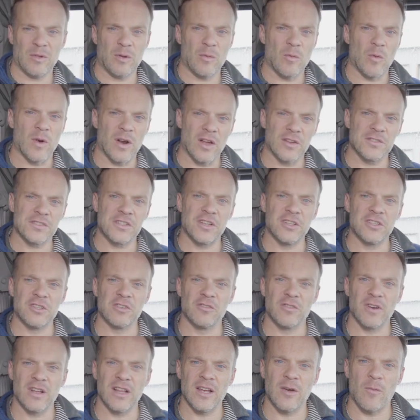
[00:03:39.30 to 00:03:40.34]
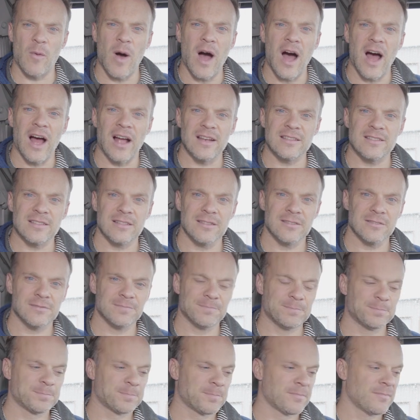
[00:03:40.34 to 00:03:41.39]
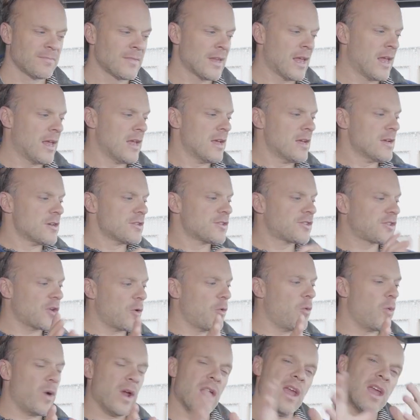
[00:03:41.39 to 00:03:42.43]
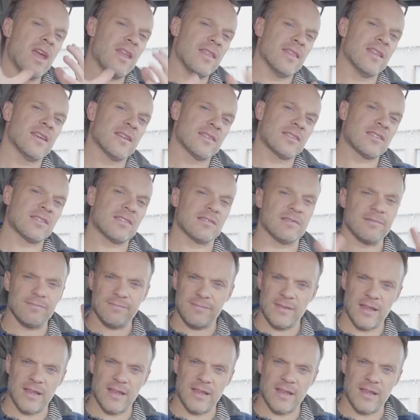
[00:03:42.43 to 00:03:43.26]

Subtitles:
What else could you really want? So in this,